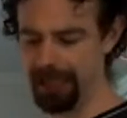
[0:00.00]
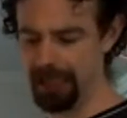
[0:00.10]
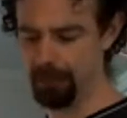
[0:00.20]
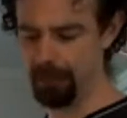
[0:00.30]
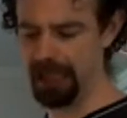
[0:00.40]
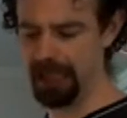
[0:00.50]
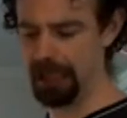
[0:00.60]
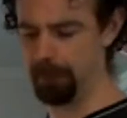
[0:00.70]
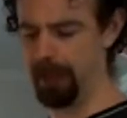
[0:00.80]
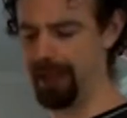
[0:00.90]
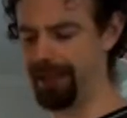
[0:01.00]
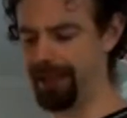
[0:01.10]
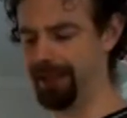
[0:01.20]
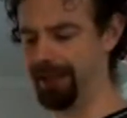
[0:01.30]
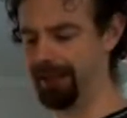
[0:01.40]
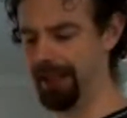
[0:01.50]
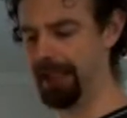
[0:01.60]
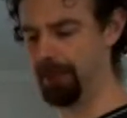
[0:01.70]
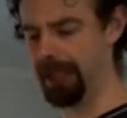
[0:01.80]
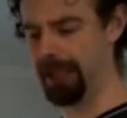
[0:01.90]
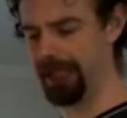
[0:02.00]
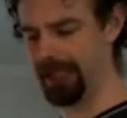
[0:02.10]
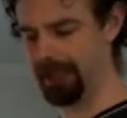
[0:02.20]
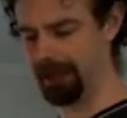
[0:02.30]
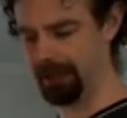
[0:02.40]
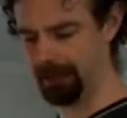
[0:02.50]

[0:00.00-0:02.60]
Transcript: in, bean paste. Let me in.